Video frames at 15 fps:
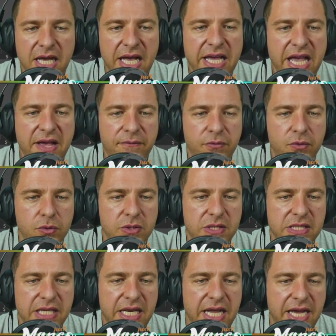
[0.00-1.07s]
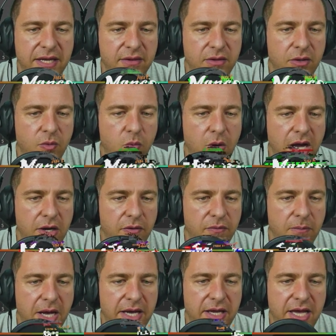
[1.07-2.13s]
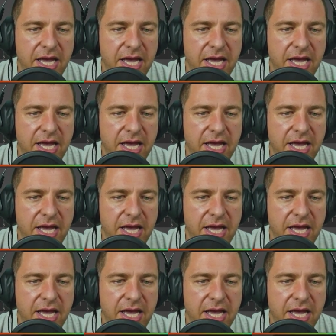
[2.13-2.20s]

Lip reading: I have to select one of my